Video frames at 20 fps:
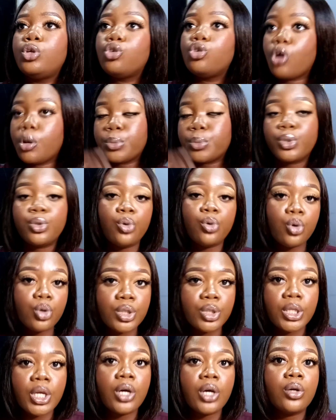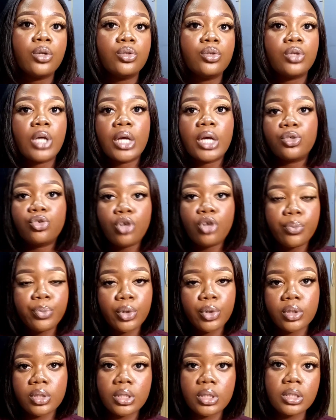come to the hostel, you can drop
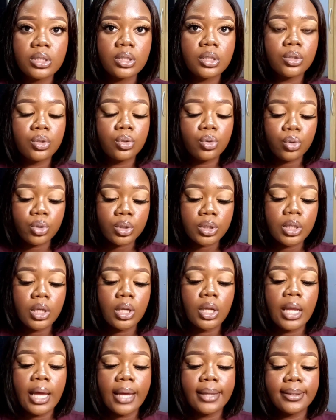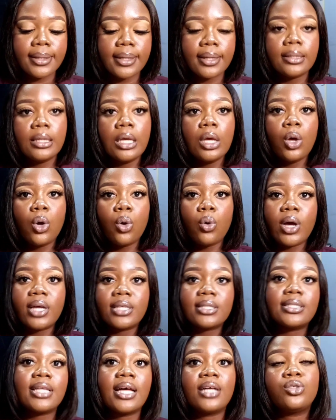your things in the hostel and then go
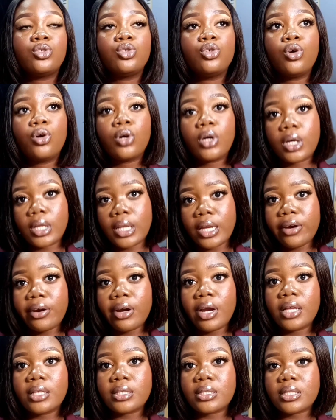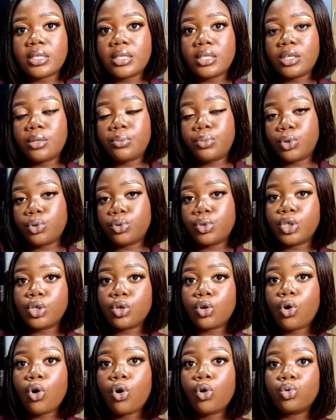and start your clearance in a
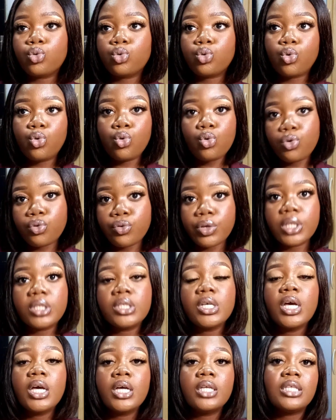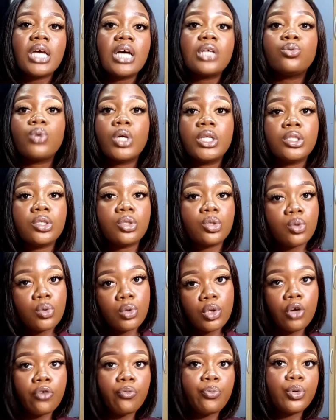building called Kukwit. That's where the
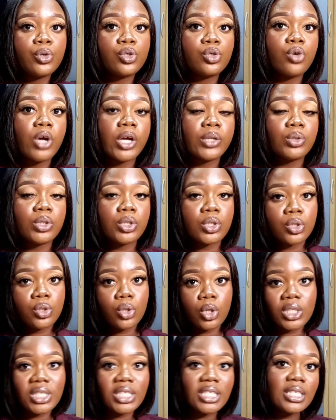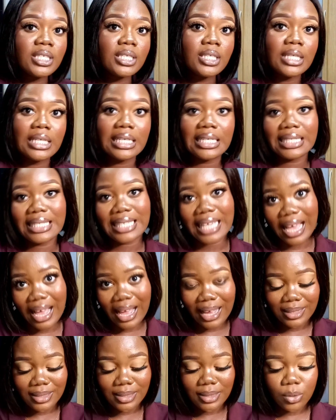School of Postgraduate Study is
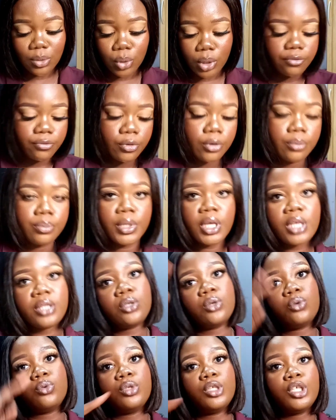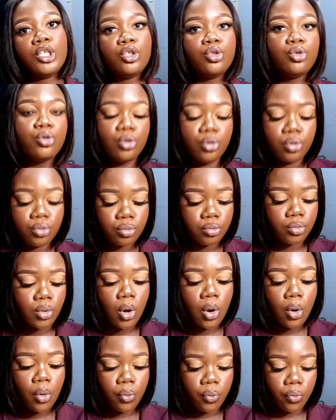at. And from there, they will lead you
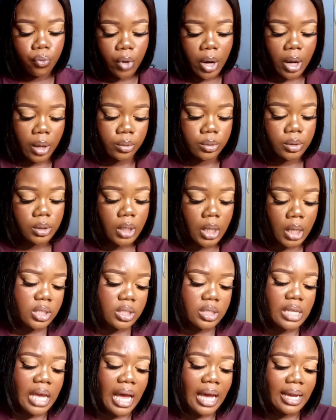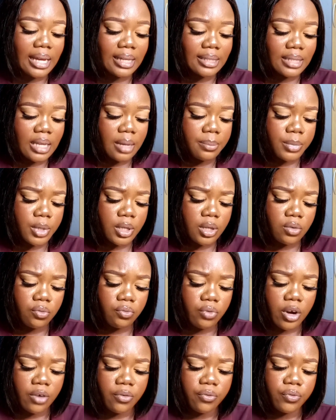round. Is the academic
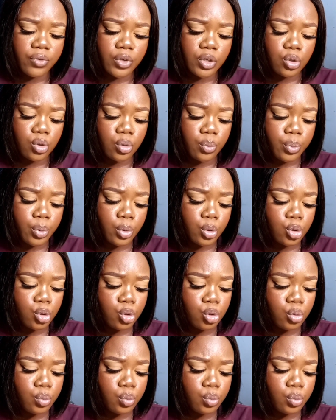referee supposed